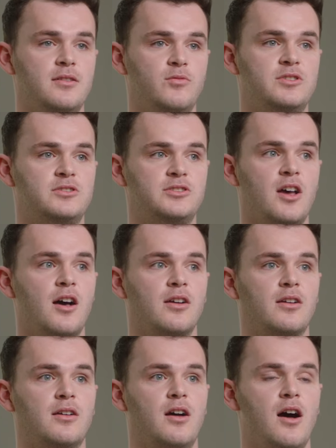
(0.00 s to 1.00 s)
a
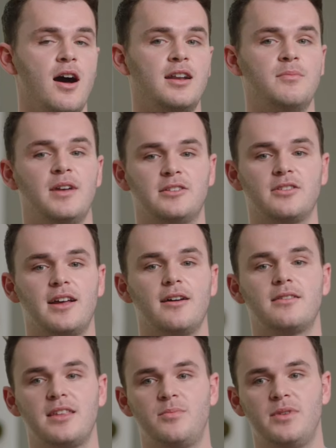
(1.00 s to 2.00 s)
song on a mental
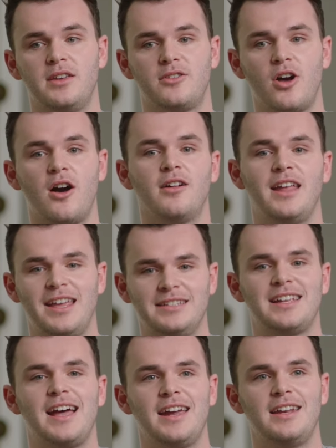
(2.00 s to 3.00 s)
health EP called
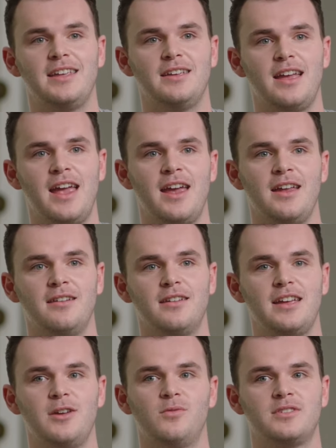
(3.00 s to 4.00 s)
Anxiety.
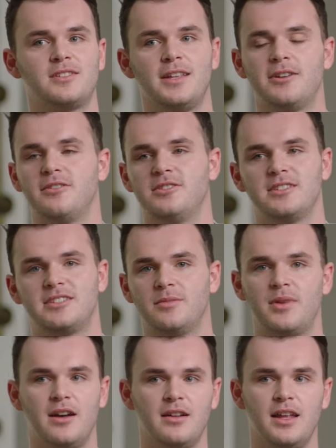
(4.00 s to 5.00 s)
And it was literally just
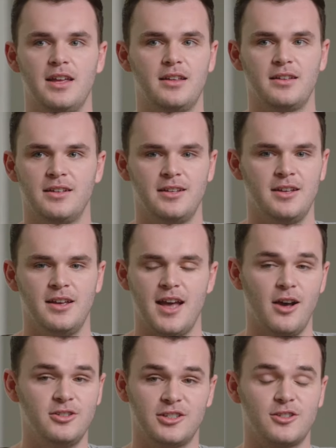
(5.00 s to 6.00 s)
about like,
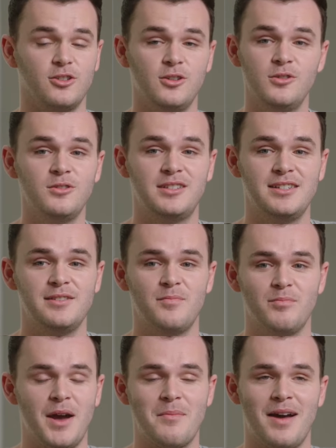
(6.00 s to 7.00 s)
I was just
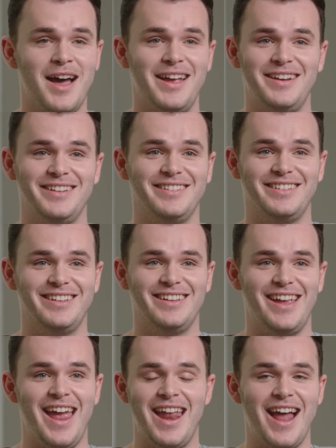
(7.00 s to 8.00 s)
losing my mind.
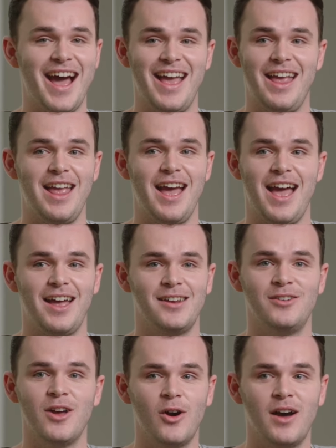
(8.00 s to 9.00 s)
And I
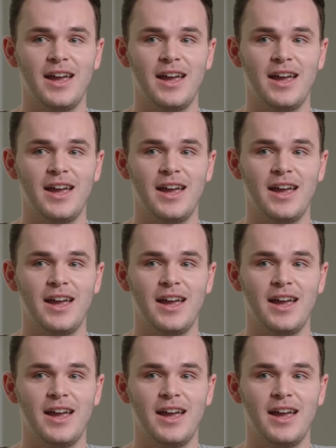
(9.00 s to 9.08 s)
had no